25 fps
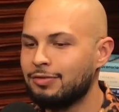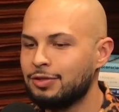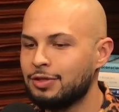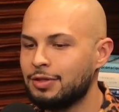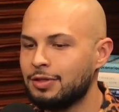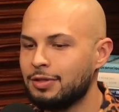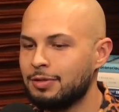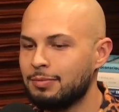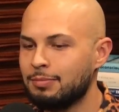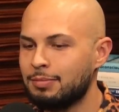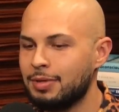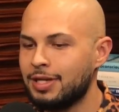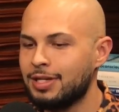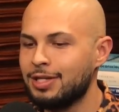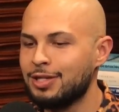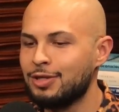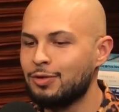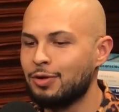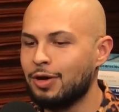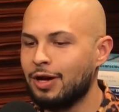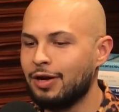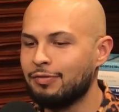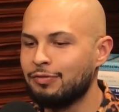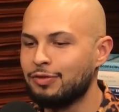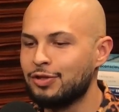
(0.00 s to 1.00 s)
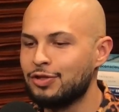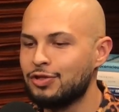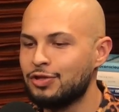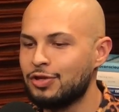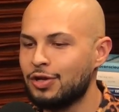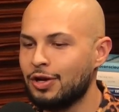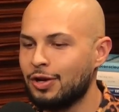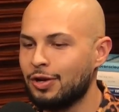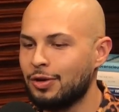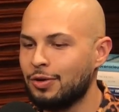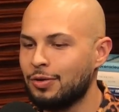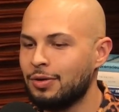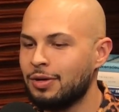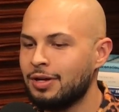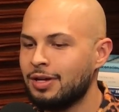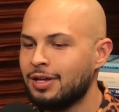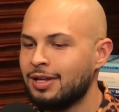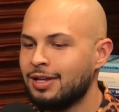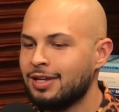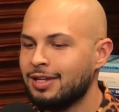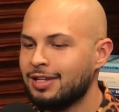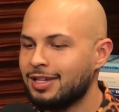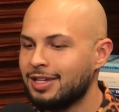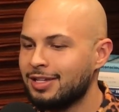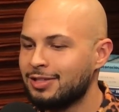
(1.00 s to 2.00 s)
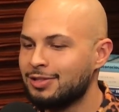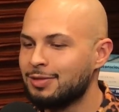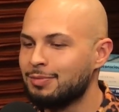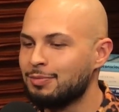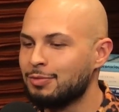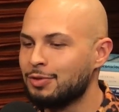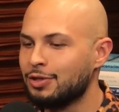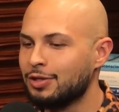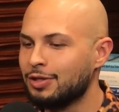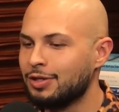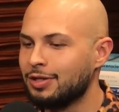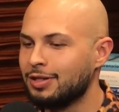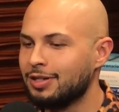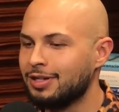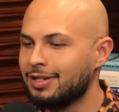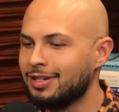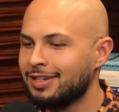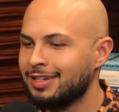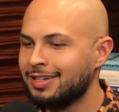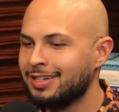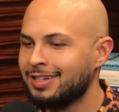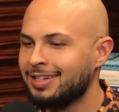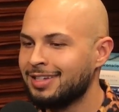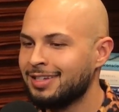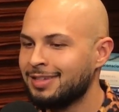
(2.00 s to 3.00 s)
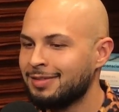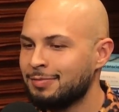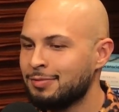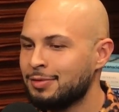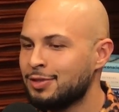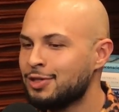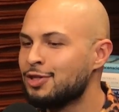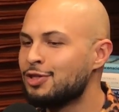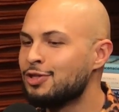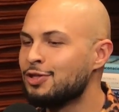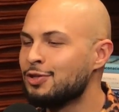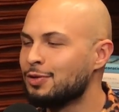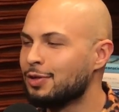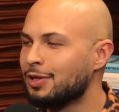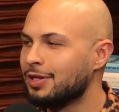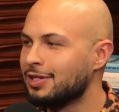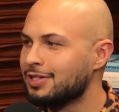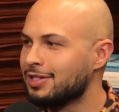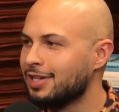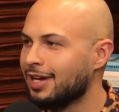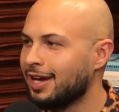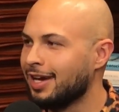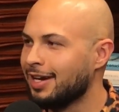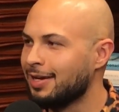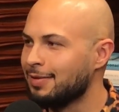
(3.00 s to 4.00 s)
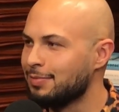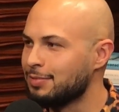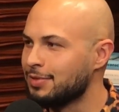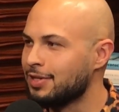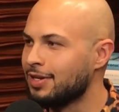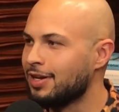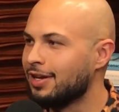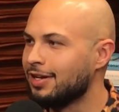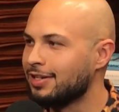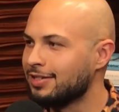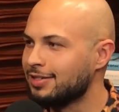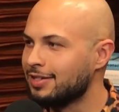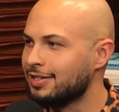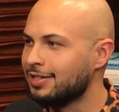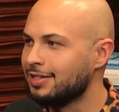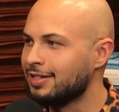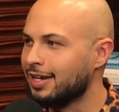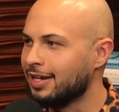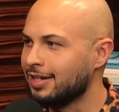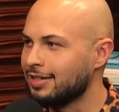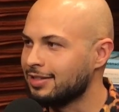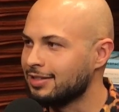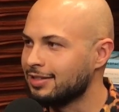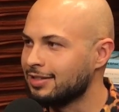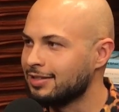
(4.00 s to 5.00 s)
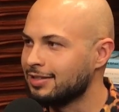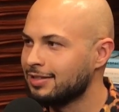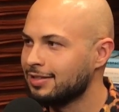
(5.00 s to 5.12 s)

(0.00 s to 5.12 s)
to ping you off the show, get some good to-do list items in Austin, Texas.